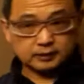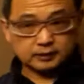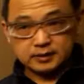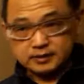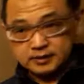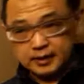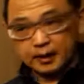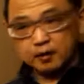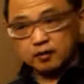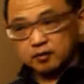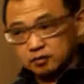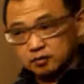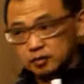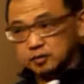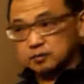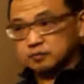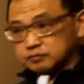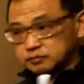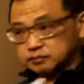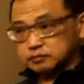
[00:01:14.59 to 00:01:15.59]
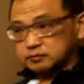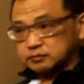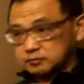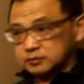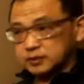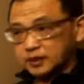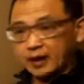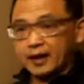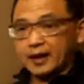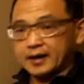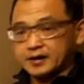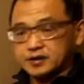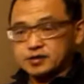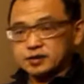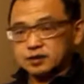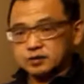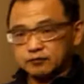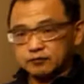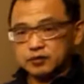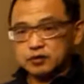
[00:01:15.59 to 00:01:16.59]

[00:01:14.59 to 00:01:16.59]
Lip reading: desirable clients in the